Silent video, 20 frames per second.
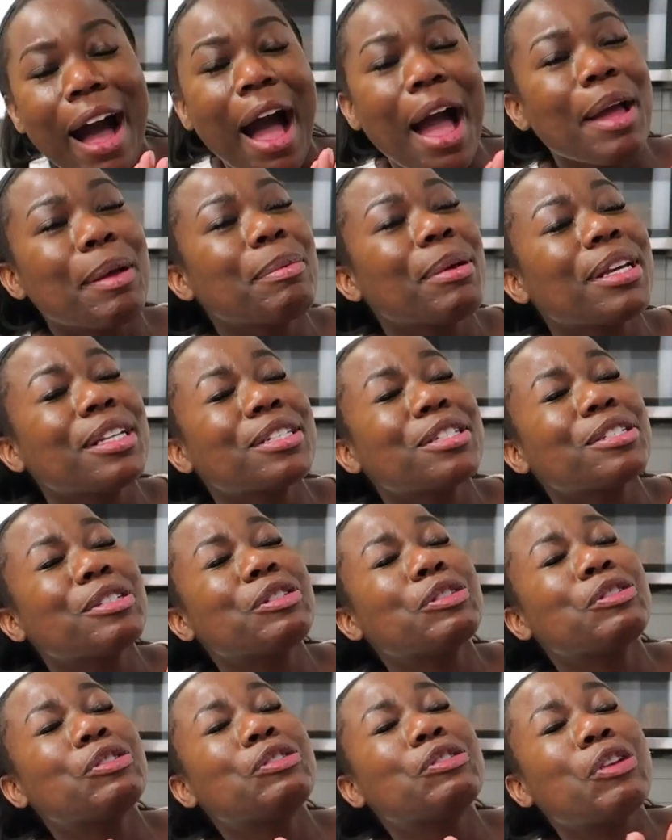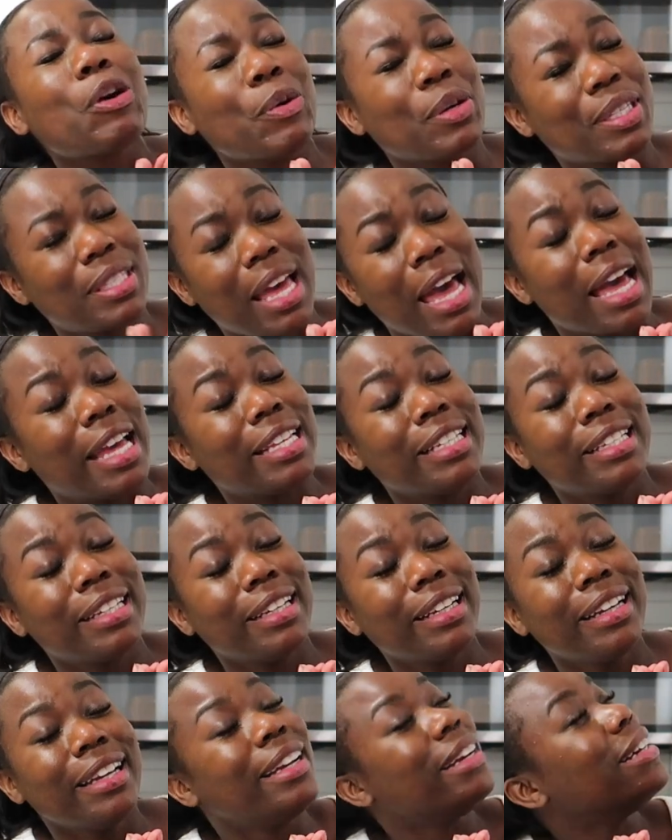I'm actually so excited
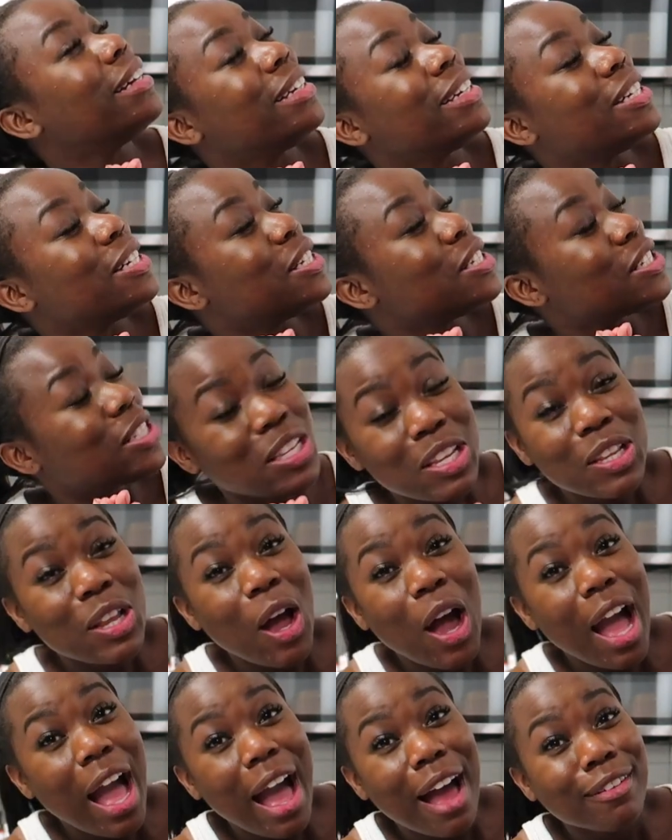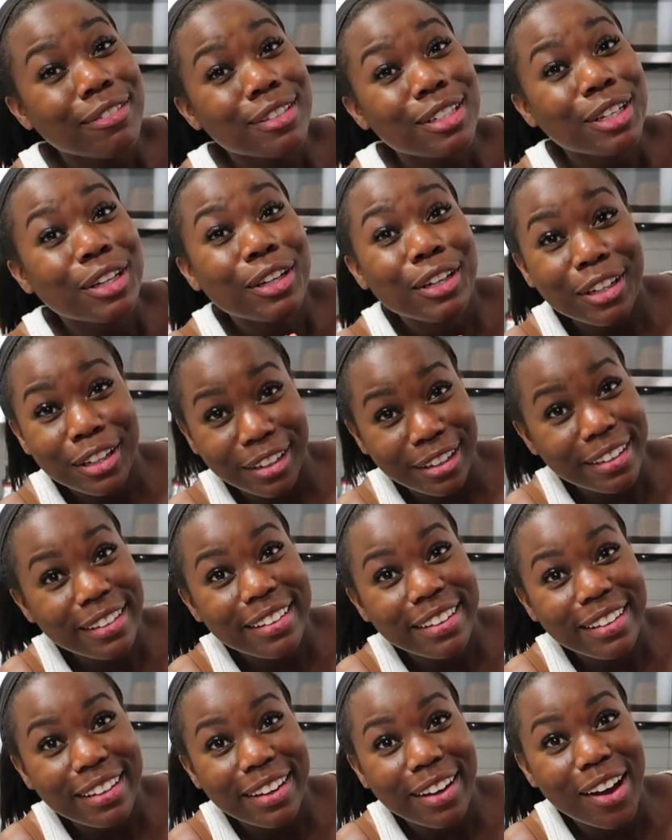to not have to cook,
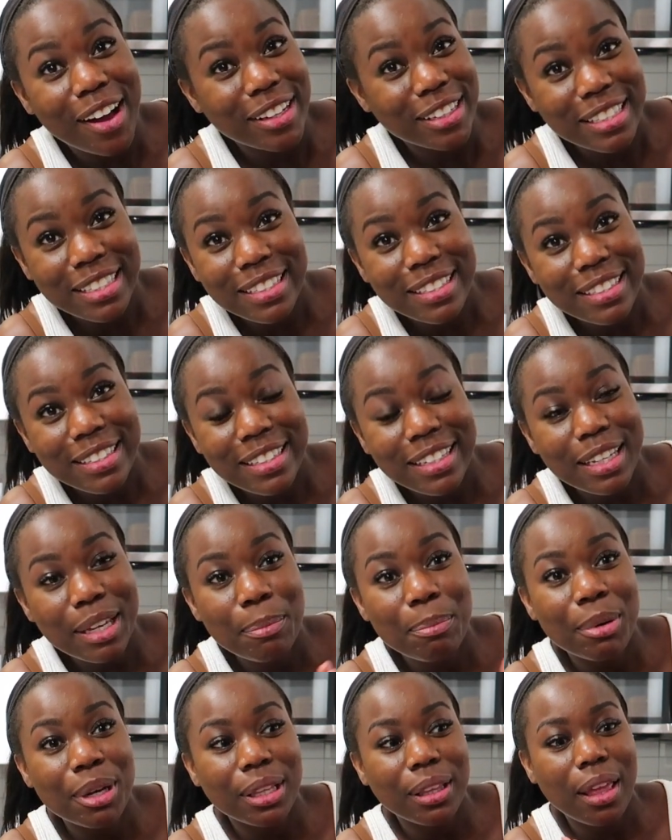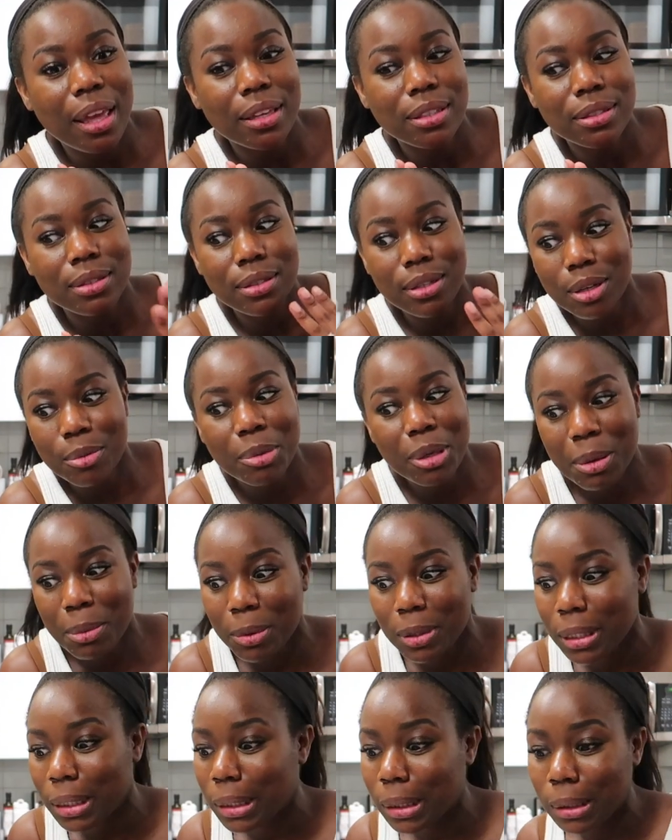honestly, but like still be
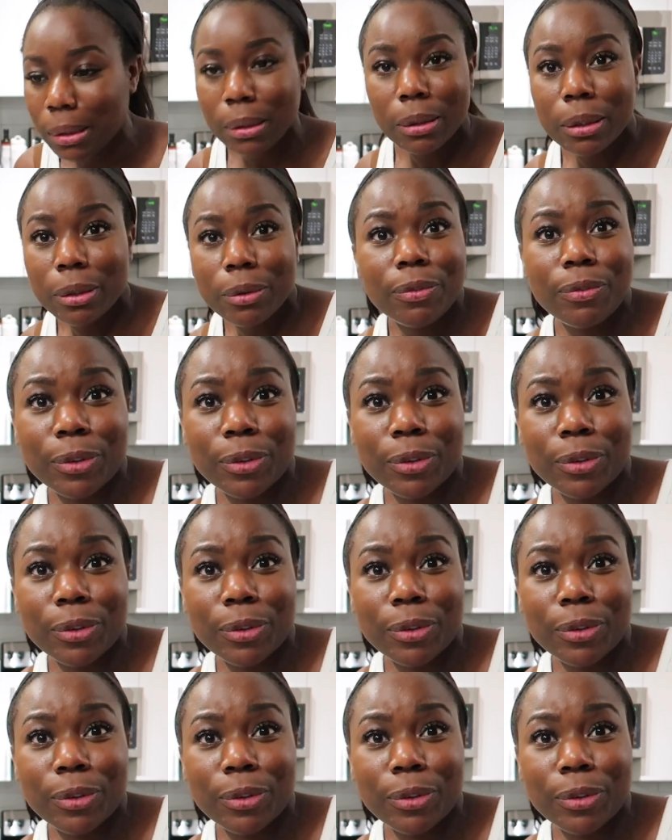able to eat good